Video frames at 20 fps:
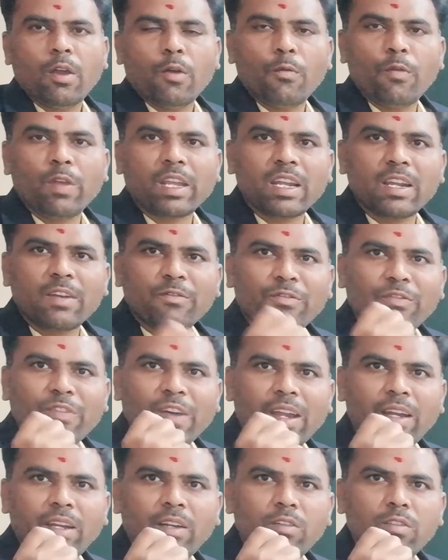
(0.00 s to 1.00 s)
we can
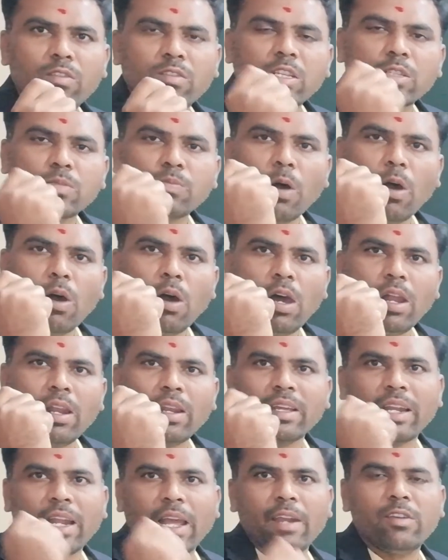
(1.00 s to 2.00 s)
find out the
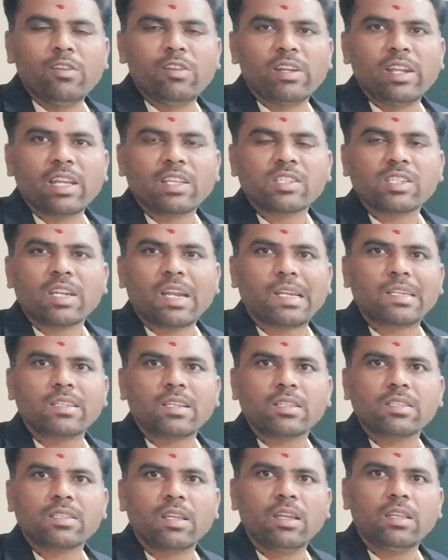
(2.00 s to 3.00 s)
small granule-like
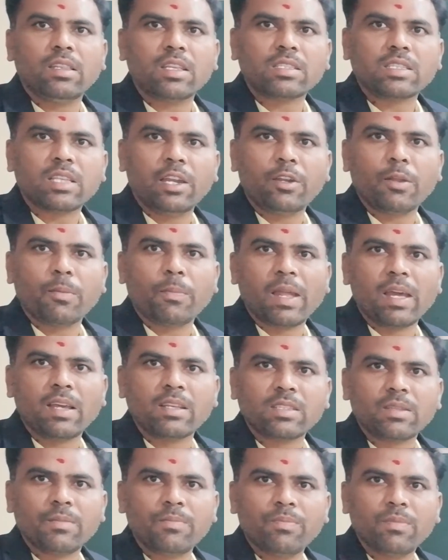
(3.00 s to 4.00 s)
structures in the
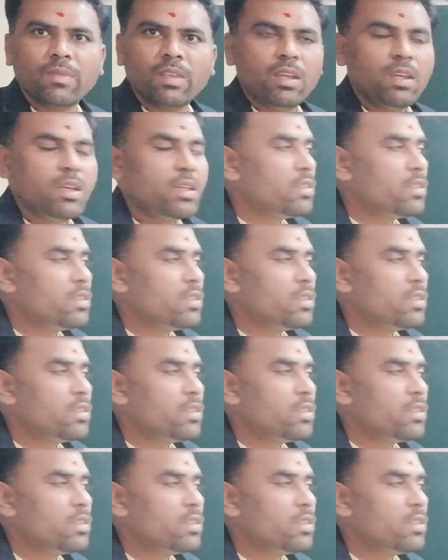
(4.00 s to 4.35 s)
cytoplasm.